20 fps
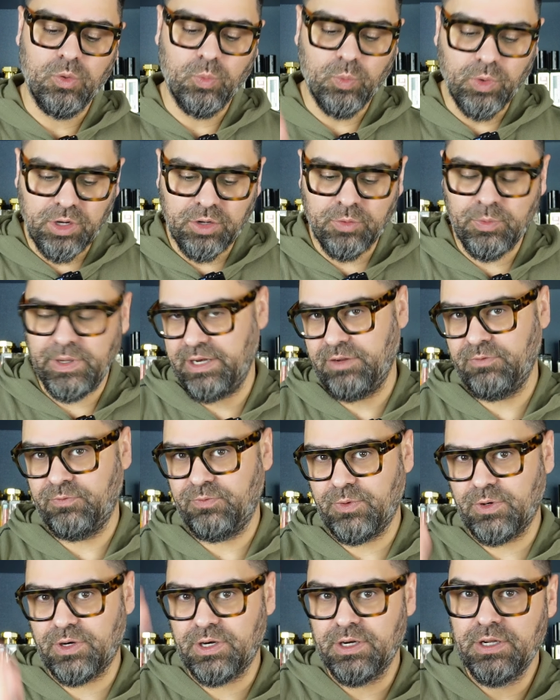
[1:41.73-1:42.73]
What are you waiting
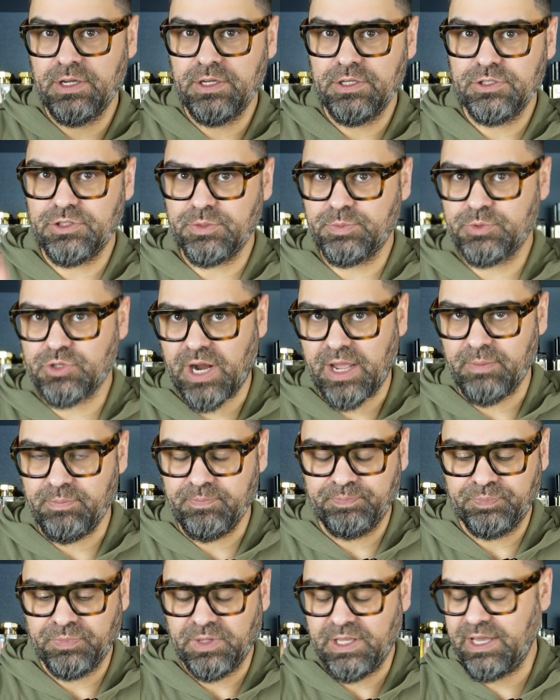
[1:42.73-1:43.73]
for? Subscribe,
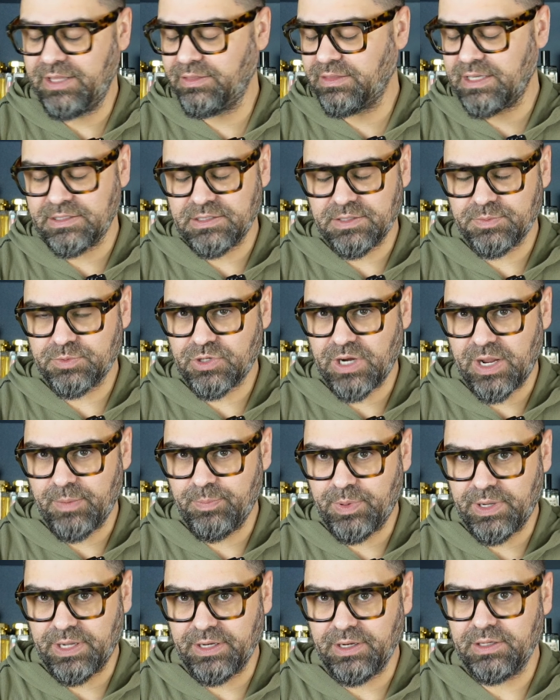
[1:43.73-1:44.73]
hit that
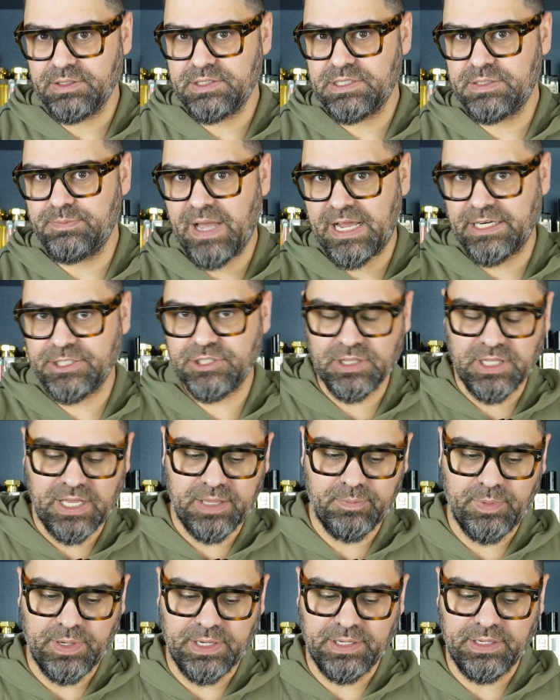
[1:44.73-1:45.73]
subscribe button, smash the
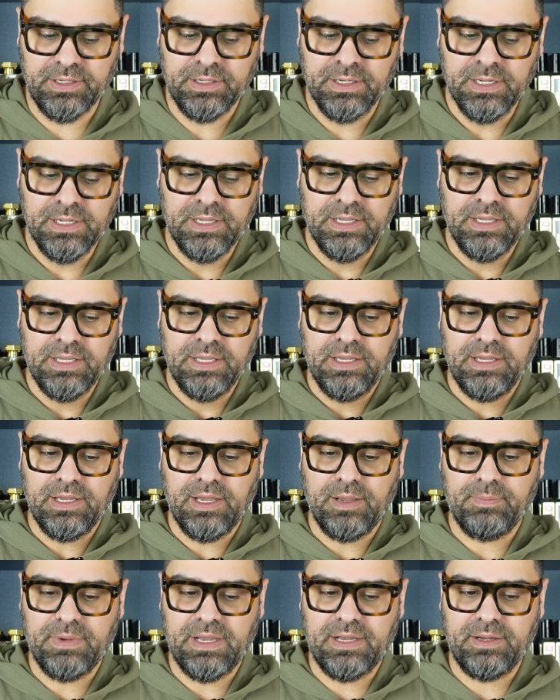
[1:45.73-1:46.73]
like button.
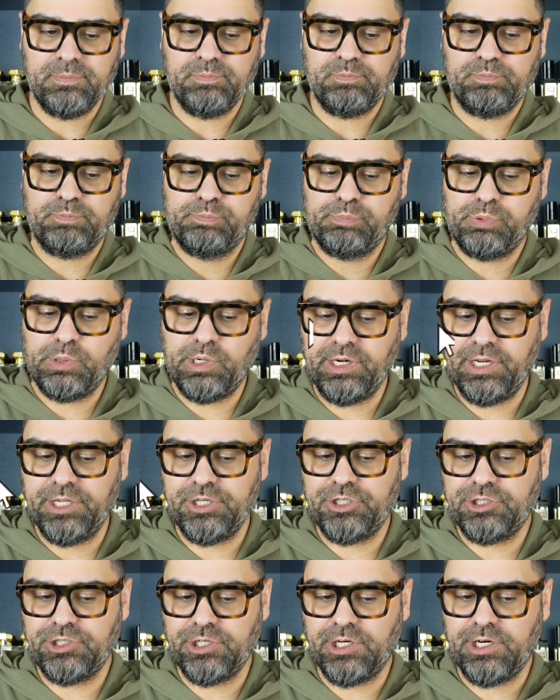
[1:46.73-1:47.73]
Um, I'm
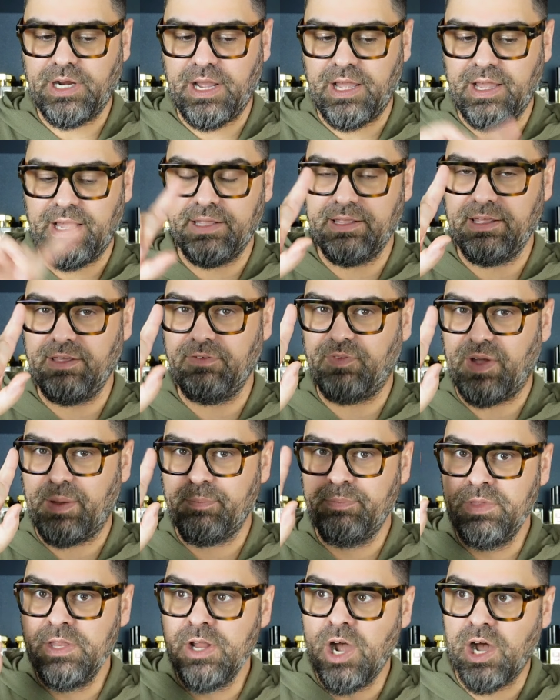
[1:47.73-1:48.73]
pretty sure I, if
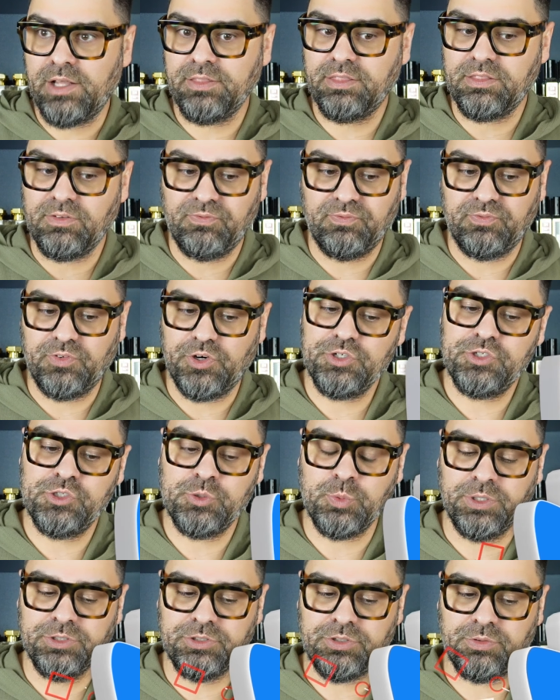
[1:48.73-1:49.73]
I'm not the
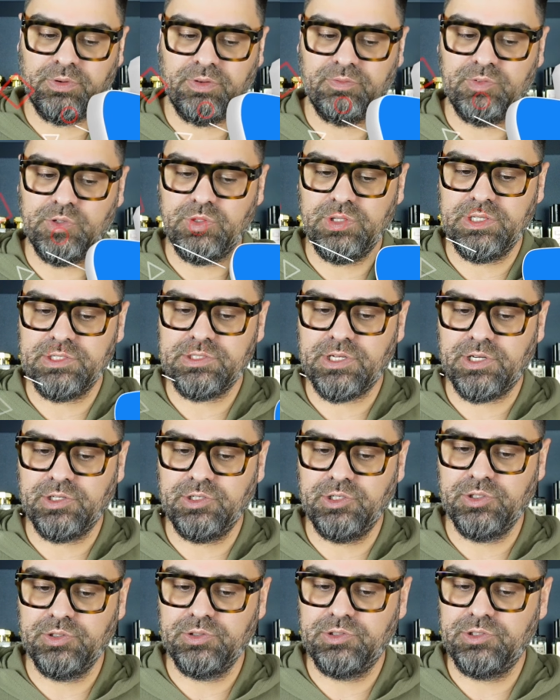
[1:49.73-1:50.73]
first one to review this
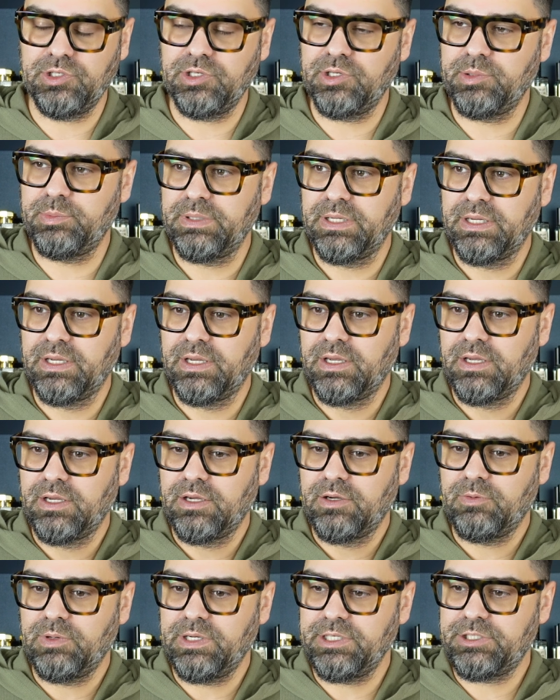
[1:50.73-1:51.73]
on YouTube,
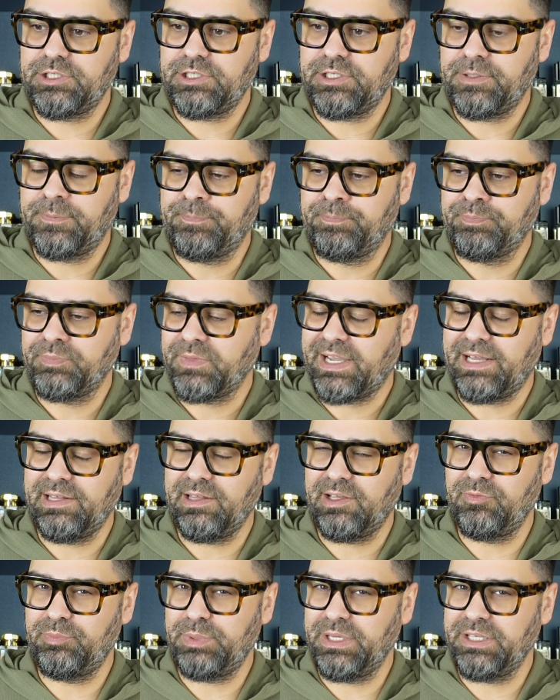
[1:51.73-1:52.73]
which I
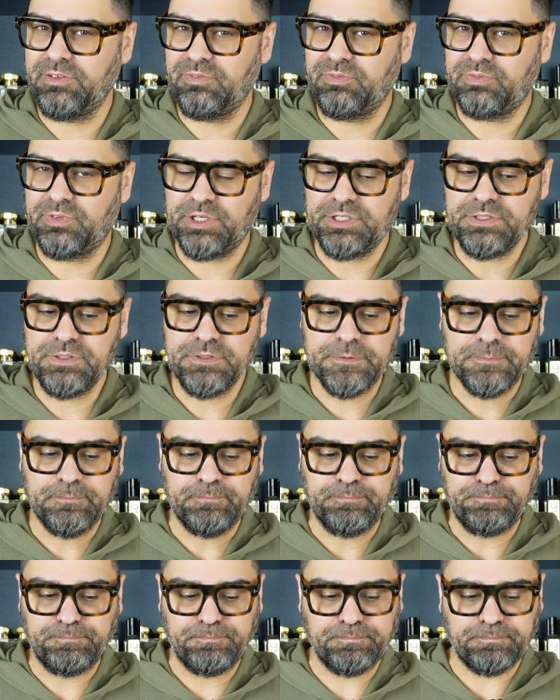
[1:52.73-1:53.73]
love being the first,
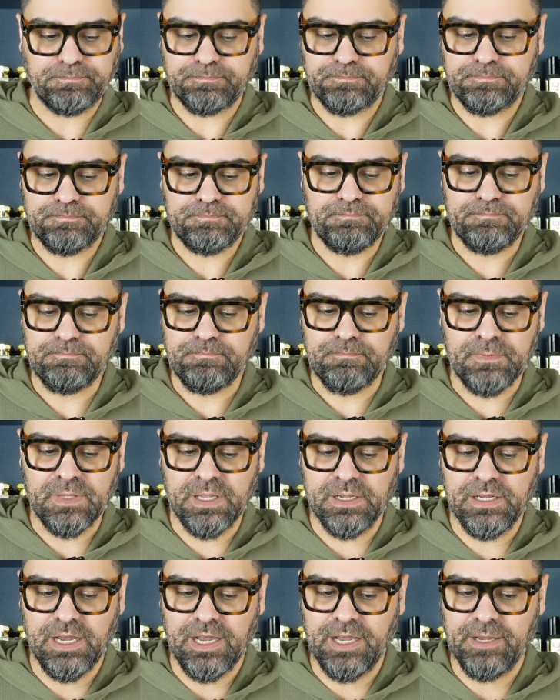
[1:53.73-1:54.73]

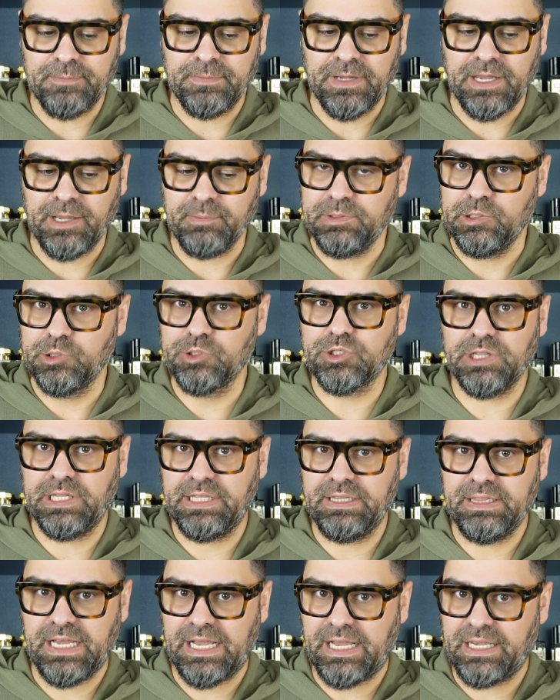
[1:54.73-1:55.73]
um, I'm
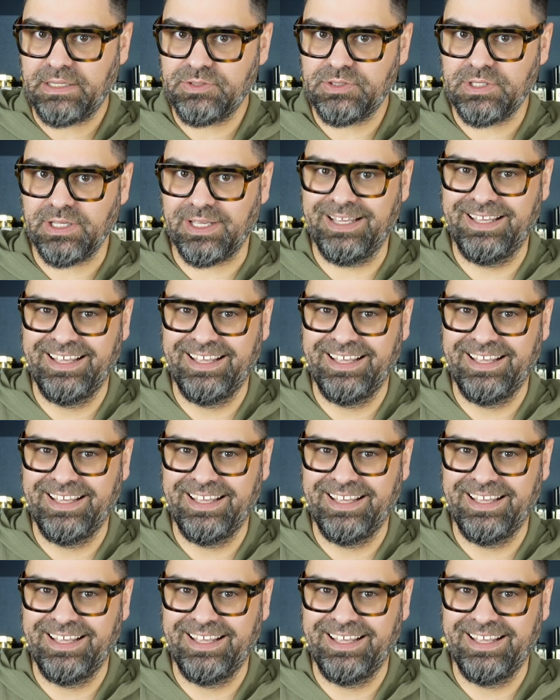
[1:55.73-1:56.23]
usually last.